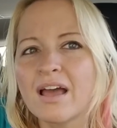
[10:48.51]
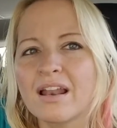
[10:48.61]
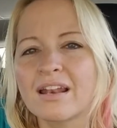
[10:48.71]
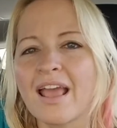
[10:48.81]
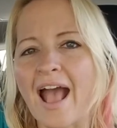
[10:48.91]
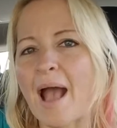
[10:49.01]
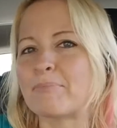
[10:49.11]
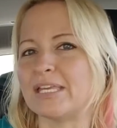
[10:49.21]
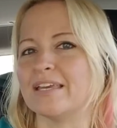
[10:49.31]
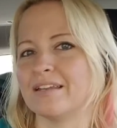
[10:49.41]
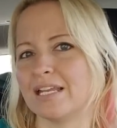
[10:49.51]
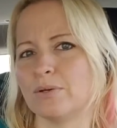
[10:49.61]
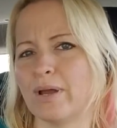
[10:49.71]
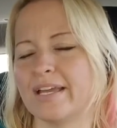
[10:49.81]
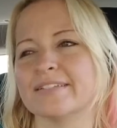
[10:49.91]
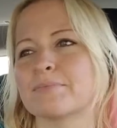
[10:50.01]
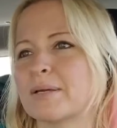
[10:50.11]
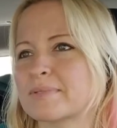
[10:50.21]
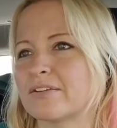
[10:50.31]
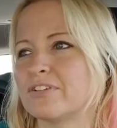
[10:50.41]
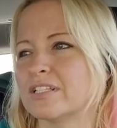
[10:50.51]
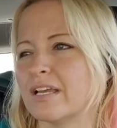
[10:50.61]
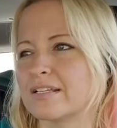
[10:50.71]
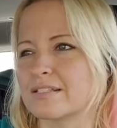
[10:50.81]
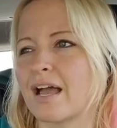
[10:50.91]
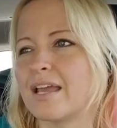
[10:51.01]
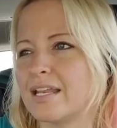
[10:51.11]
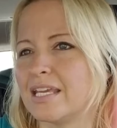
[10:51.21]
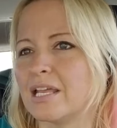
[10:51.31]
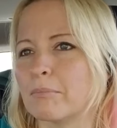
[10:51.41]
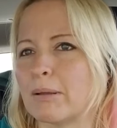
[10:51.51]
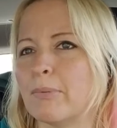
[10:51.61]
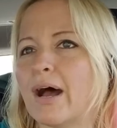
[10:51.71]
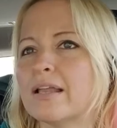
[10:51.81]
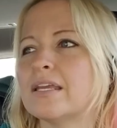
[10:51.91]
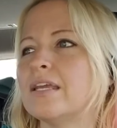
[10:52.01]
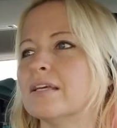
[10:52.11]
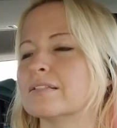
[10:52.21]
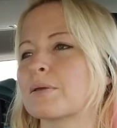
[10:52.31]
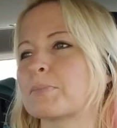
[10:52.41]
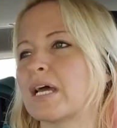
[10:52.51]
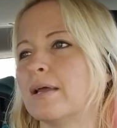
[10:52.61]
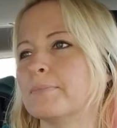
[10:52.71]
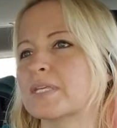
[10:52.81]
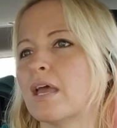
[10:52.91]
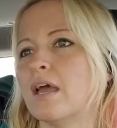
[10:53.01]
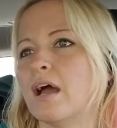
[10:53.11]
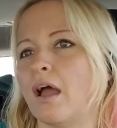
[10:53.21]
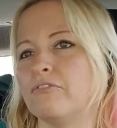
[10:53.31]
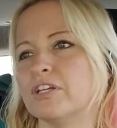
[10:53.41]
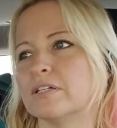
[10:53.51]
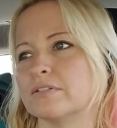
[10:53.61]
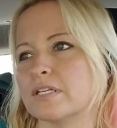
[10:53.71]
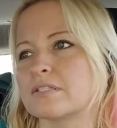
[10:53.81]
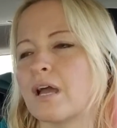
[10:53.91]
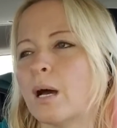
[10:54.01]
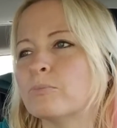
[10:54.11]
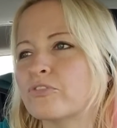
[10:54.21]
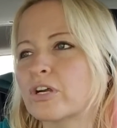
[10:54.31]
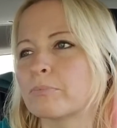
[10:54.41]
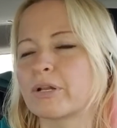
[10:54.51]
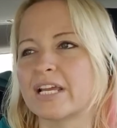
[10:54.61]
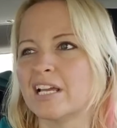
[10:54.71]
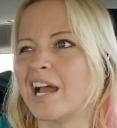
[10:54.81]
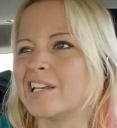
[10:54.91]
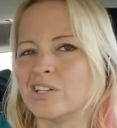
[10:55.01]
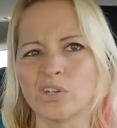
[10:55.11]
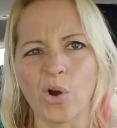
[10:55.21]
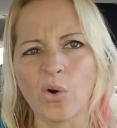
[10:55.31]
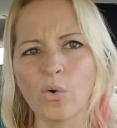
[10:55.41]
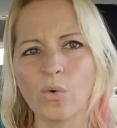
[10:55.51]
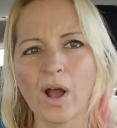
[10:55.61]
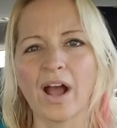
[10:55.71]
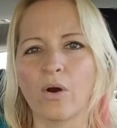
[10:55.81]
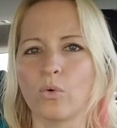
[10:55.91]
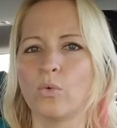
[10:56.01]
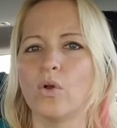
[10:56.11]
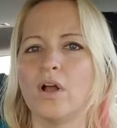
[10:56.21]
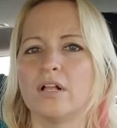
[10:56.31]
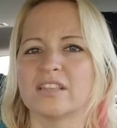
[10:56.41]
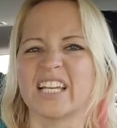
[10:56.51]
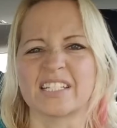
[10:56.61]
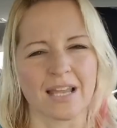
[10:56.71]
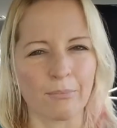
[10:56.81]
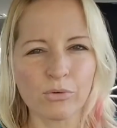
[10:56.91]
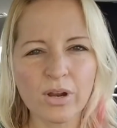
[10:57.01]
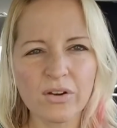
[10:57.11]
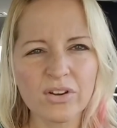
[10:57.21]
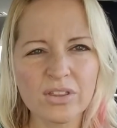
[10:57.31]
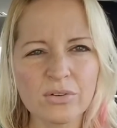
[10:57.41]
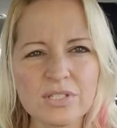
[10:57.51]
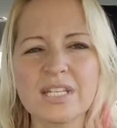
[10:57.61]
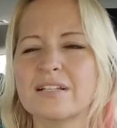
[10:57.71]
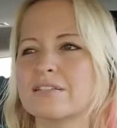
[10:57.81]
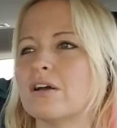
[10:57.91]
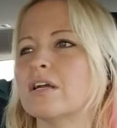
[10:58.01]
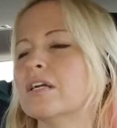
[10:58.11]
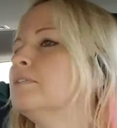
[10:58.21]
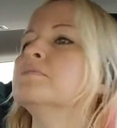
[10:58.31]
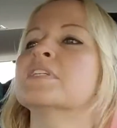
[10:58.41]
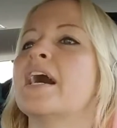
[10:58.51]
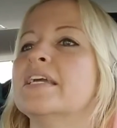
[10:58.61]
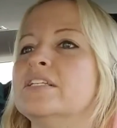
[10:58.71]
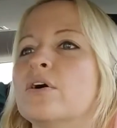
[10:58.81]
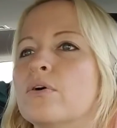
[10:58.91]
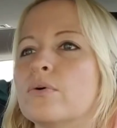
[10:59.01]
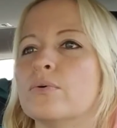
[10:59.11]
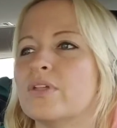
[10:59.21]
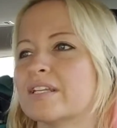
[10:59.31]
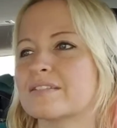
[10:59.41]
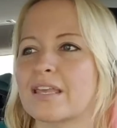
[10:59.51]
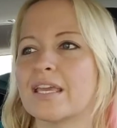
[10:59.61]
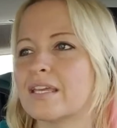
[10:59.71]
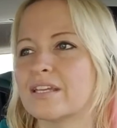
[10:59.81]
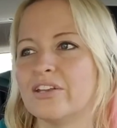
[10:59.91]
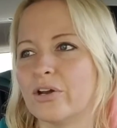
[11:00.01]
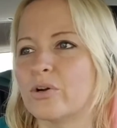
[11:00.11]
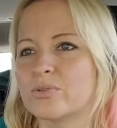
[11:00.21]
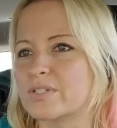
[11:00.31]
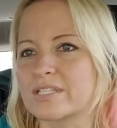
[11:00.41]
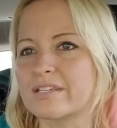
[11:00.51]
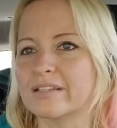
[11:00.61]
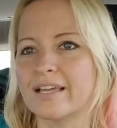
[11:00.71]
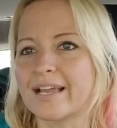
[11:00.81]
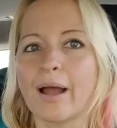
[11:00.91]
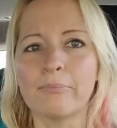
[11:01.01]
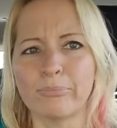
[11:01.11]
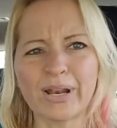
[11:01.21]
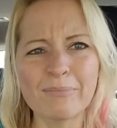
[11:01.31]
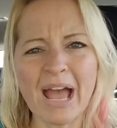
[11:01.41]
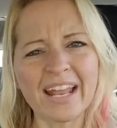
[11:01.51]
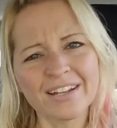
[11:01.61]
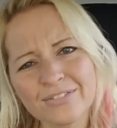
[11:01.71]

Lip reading: unhappy in any way. Sometimes I feel anxiety in my body, and sometimes I feel discomfort, but I know how like temporary those things are. I know that it's like, you know, just like, but I'm headed to